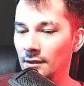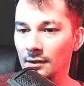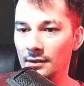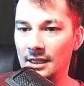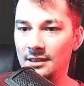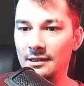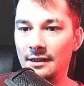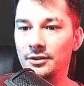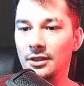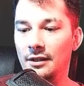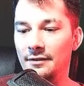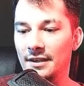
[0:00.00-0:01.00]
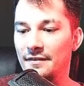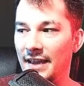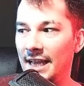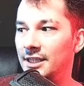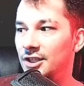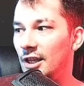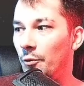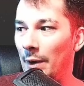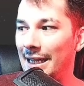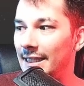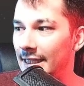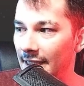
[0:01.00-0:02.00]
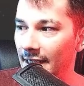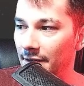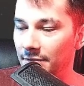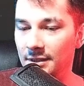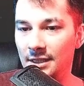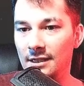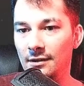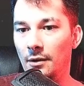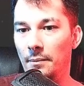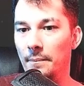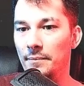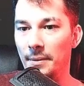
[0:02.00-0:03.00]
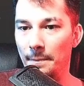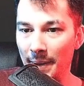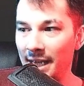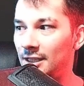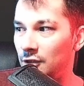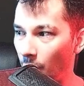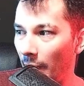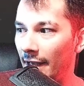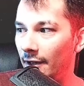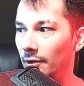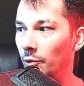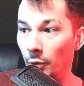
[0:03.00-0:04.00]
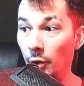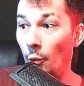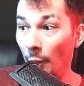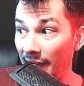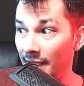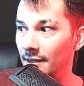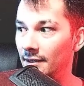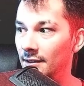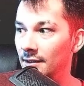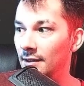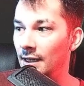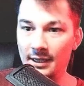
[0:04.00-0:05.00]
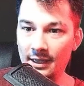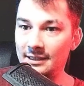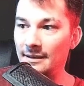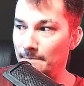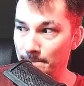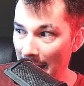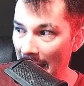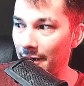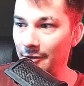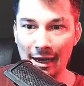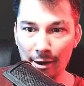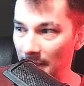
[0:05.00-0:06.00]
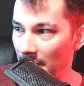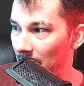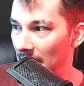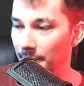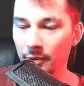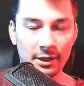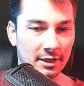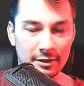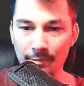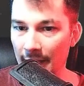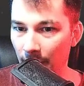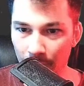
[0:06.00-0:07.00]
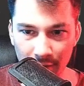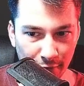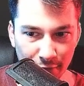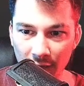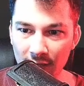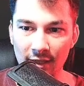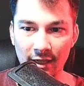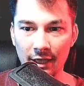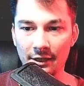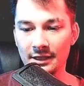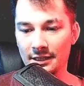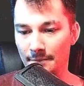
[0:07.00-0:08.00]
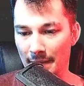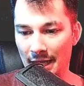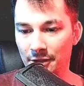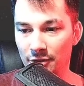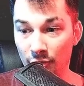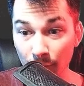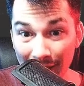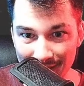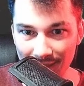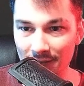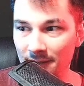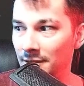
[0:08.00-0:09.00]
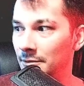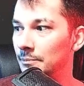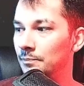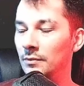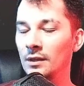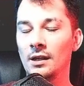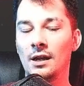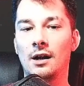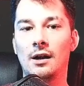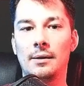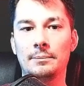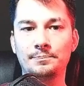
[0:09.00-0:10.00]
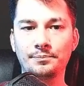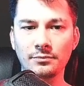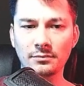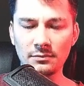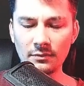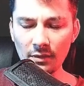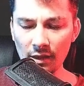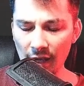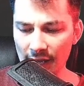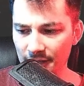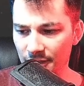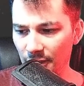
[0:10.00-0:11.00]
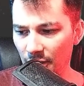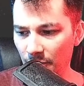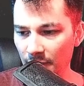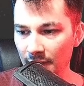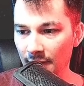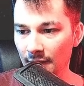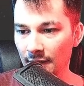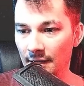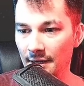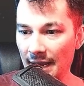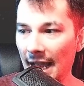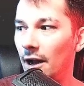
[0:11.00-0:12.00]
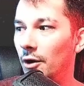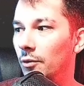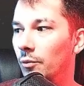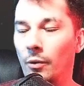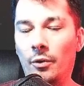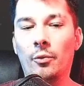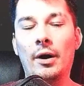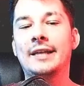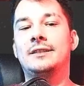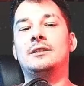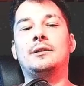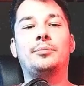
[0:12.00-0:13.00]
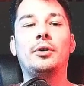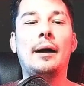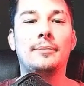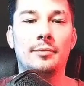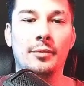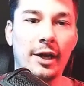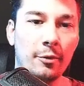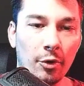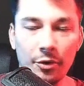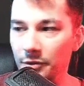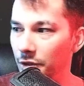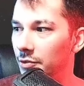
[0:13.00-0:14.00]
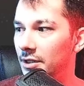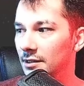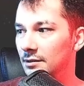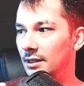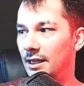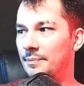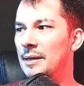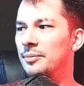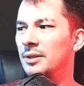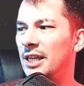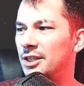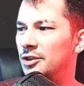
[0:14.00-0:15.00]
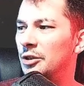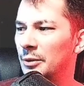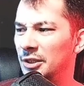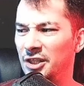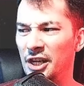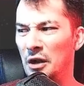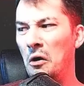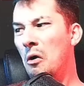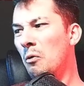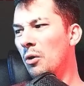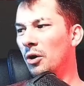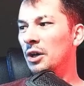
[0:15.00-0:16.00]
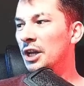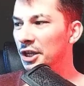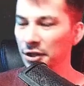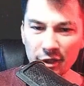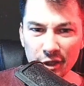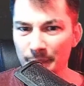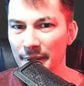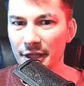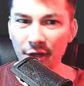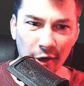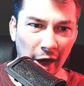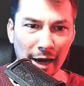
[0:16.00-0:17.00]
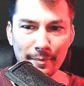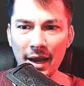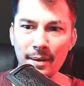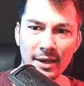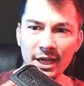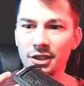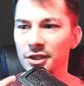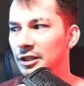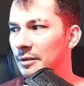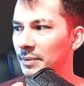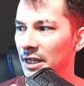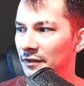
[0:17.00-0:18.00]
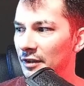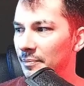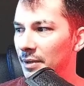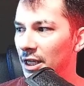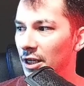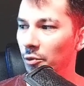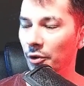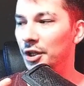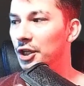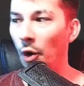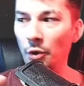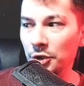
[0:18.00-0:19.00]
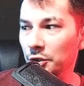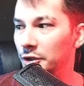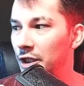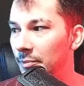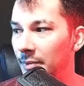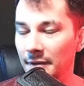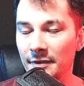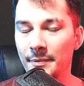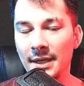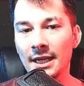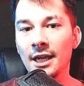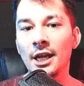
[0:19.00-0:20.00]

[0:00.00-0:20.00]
That's the level of advantage that whaling gives. The biggest whale will win. It doesn't matter how people. It doesn't matter what their fucking gear is. It matters their resonance. And so now, why is this a problem, right? Well, you can, like, people like Stu are saying, oh, well, you're just being a crybaby. It's just the PvP. Well, then don't do PvP.